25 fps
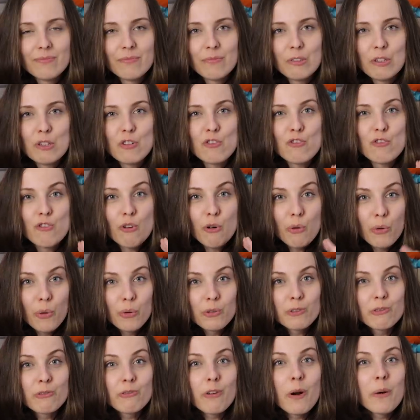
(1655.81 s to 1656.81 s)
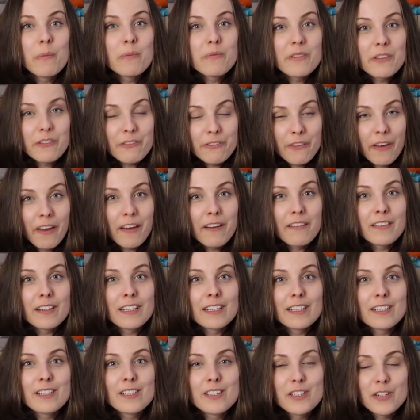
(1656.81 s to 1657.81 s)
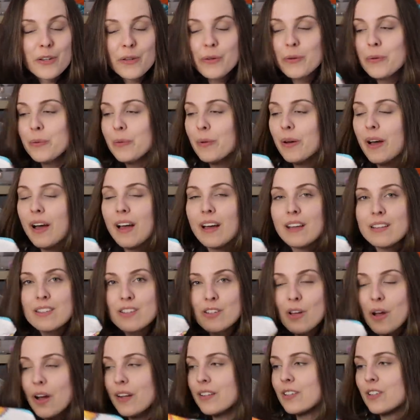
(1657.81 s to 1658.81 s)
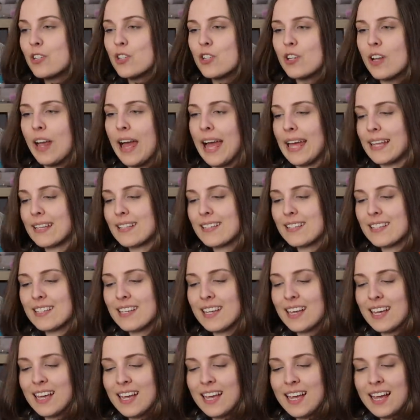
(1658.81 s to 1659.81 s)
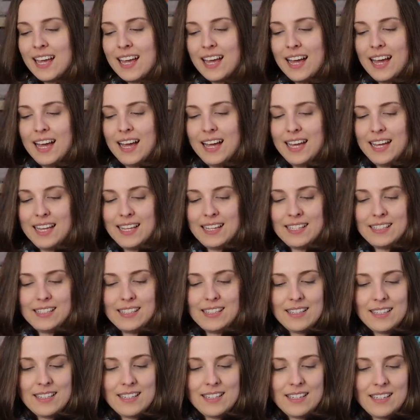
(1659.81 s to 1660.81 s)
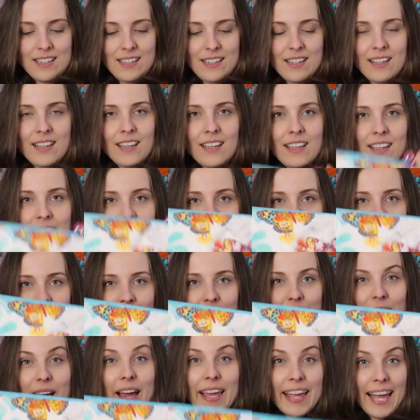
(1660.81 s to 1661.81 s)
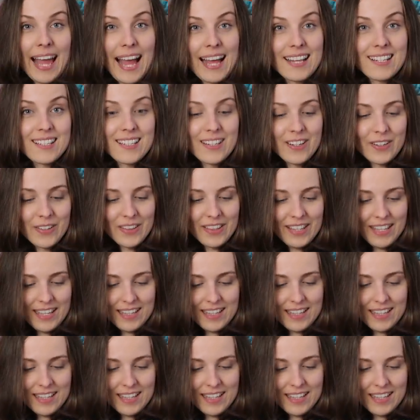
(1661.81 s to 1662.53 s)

redrawed from the ferry to Scottish land and I cast it on